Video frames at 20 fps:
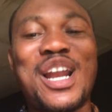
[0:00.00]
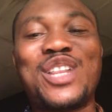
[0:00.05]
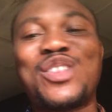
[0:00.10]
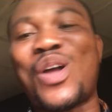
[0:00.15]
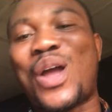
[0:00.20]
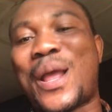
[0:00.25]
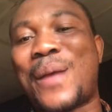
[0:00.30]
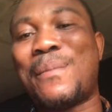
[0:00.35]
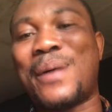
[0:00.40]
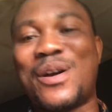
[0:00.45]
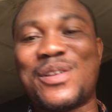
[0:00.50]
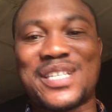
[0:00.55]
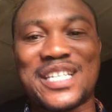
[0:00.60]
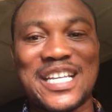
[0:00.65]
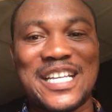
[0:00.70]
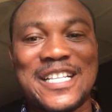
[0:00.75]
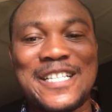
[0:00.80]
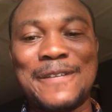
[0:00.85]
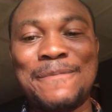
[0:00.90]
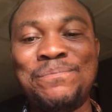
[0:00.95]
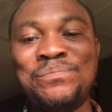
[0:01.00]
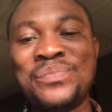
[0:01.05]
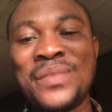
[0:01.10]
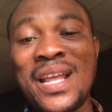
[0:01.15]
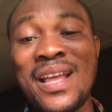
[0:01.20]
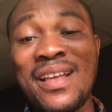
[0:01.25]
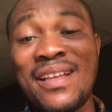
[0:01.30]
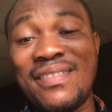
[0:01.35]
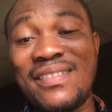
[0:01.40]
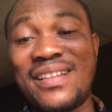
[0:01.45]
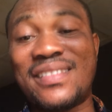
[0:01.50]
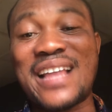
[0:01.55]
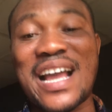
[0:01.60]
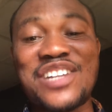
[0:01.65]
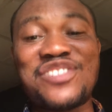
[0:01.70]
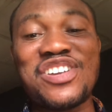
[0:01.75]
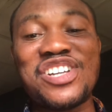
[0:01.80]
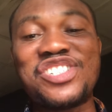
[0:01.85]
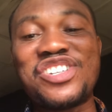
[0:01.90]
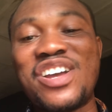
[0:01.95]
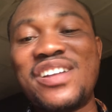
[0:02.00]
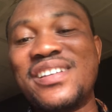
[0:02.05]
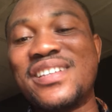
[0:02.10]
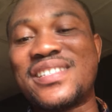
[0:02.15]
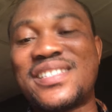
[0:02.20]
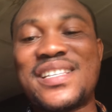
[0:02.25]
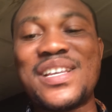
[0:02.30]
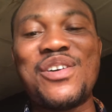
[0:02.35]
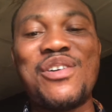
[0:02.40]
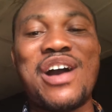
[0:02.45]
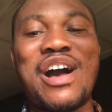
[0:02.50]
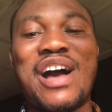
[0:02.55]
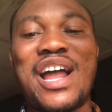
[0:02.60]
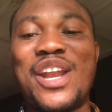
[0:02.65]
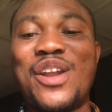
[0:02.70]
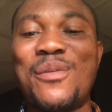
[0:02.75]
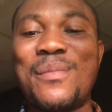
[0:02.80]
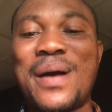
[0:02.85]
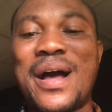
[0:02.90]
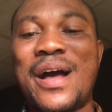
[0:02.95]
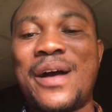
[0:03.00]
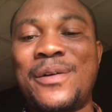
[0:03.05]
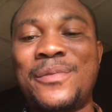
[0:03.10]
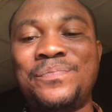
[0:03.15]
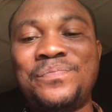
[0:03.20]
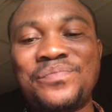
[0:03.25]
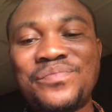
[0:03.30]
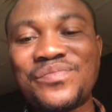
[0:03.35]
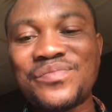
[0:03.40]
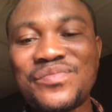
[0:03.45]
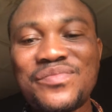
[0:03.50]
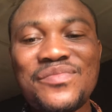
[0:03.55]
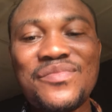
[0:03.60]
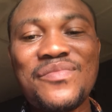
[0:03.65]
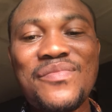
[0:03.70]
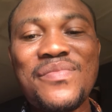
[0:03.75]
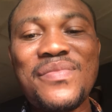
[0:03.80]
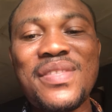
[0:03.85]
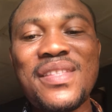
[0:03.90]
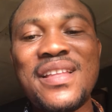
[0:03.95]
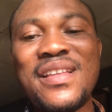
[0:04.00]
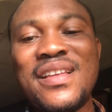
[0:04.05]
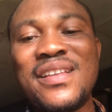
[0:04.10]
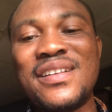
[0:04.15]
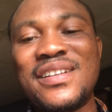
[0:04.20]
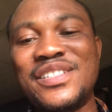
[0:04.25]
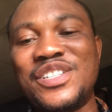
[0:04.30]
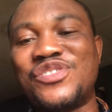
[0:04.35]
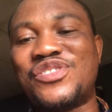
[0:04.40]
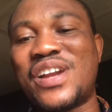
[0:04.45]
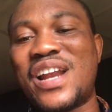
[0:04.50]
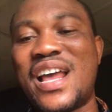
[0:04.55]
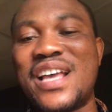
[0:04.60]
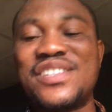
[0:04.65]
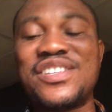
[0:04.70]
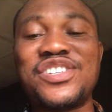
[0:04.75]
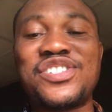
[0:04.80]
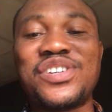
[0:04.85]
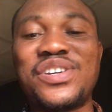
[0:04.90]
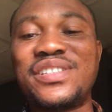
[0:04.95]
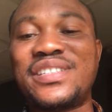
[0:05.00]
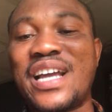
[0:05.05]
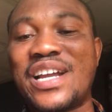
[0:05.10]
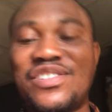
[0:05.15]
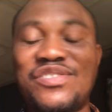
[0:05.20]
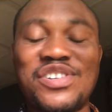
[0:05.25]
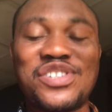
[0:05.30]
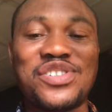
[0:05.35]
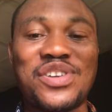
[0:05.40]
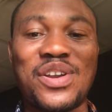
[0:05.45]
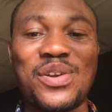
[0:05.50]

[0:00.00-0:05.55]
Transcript: talk about it. The titration is still our normal neutralization titration.